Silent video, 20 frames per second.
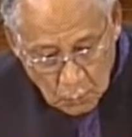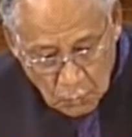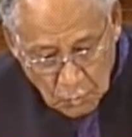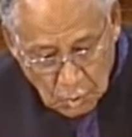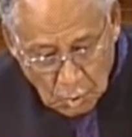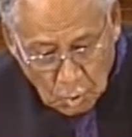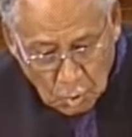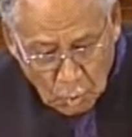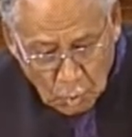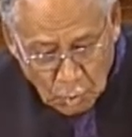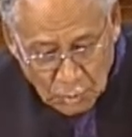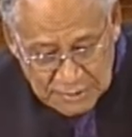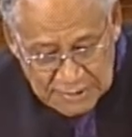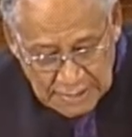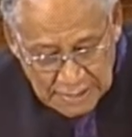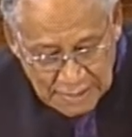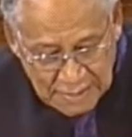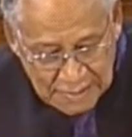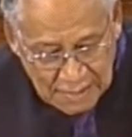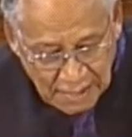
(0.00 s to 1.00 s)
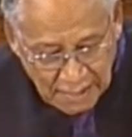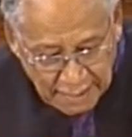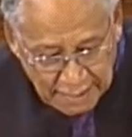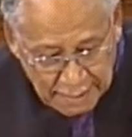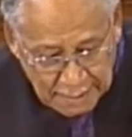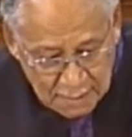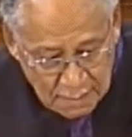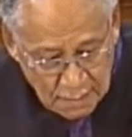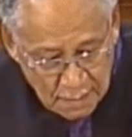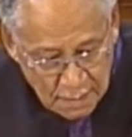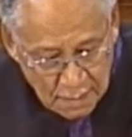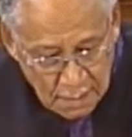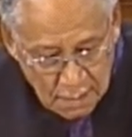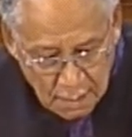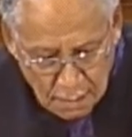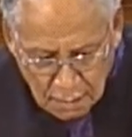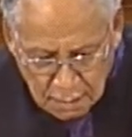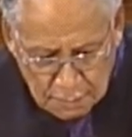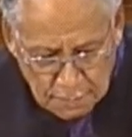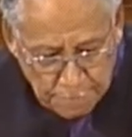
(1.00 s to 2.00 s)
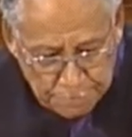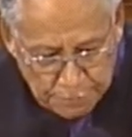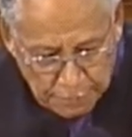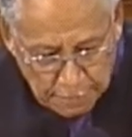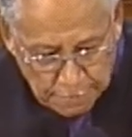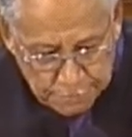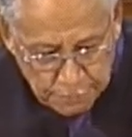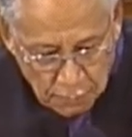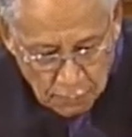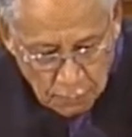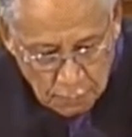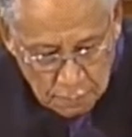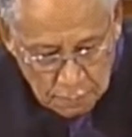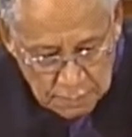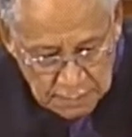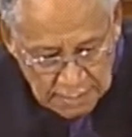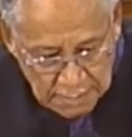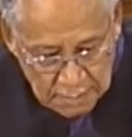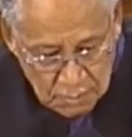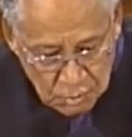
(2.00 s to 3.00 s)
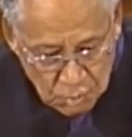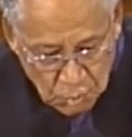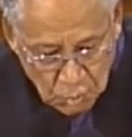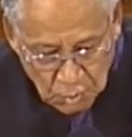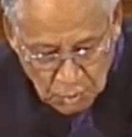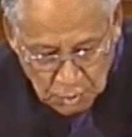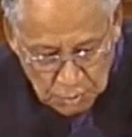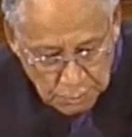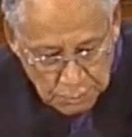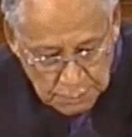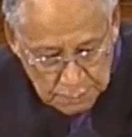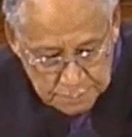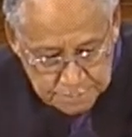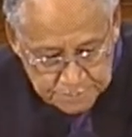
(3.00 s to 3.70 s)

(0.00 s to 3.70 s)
Those that hate other people that do good.